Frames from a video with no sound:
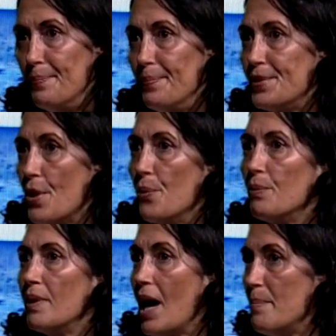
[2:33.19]
So
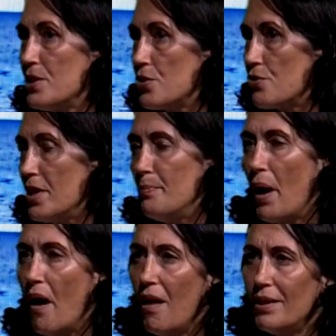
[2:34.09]
chemistry,
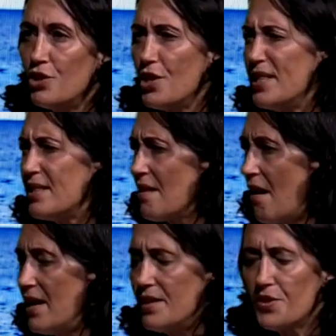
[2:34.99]
biology,
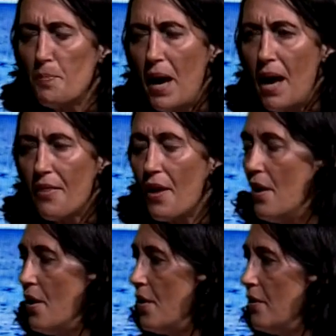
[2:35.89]
science, math,
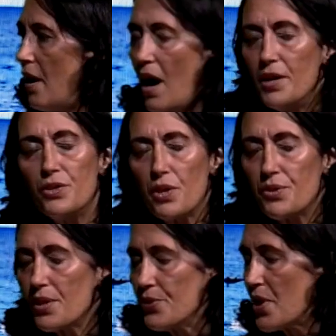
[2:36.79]
I use those
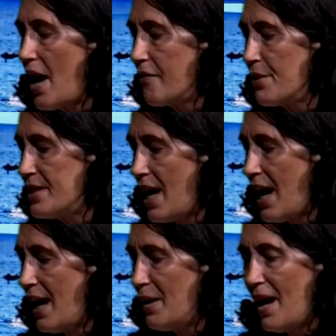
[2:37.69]
skills every
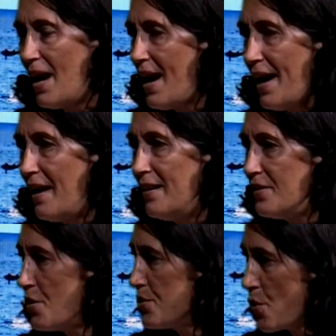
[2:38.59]
day, and
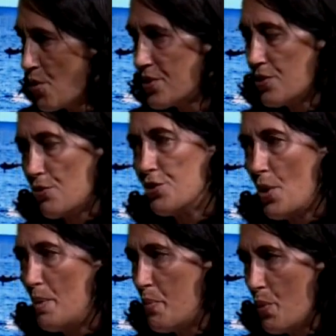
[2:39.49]
those courses are
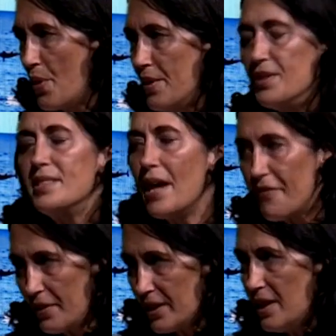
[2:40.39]
so important.
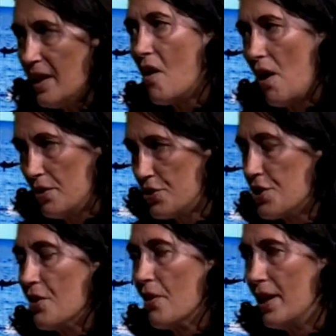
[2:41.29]
Definitely need a college
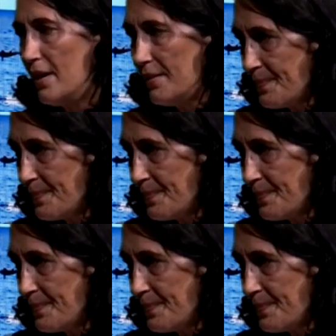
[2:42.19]
degree.